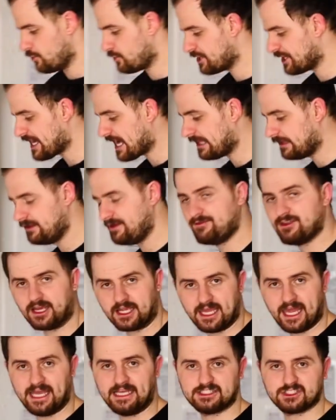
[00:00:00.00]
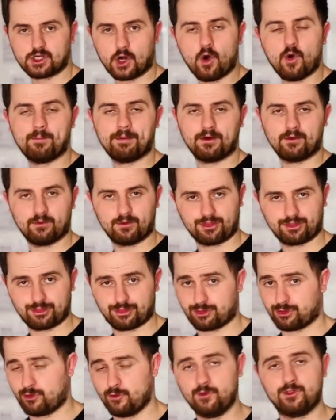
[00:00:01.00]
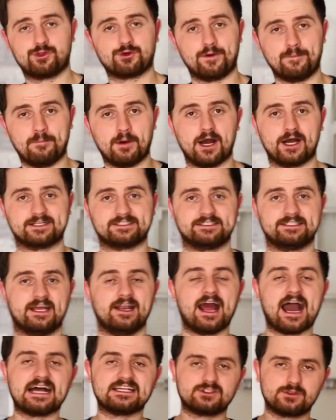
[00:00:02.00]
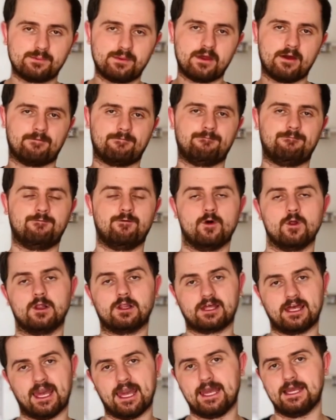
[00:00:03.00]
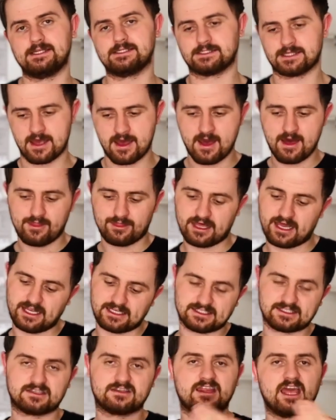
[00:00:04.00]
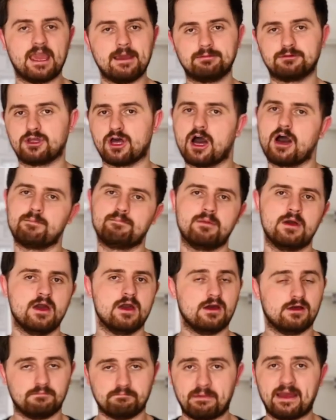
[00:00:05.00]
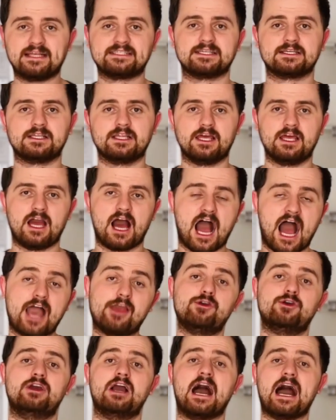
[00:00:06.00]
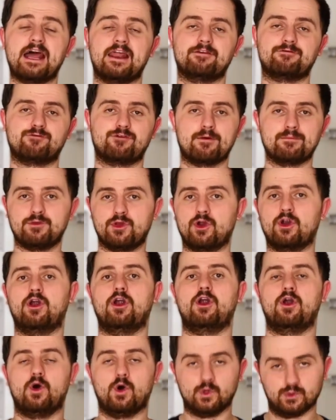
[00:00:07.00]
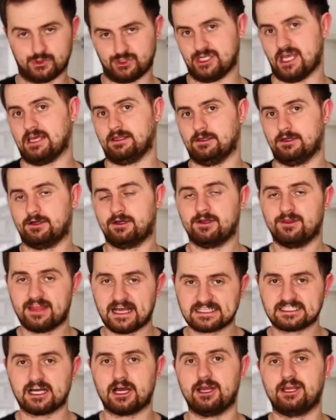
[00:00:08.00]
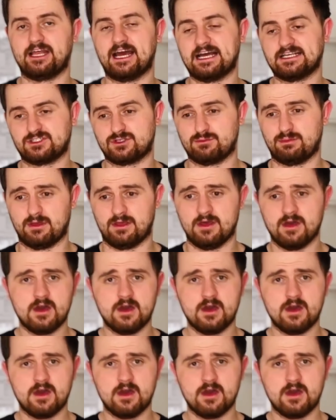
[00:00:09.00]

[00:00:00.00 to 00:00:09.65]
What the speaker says: cannot leave the case open with 2-3 boxes. It has to be a full case that is taped up, basically how you got it from your wholesaler. That's how it has to be.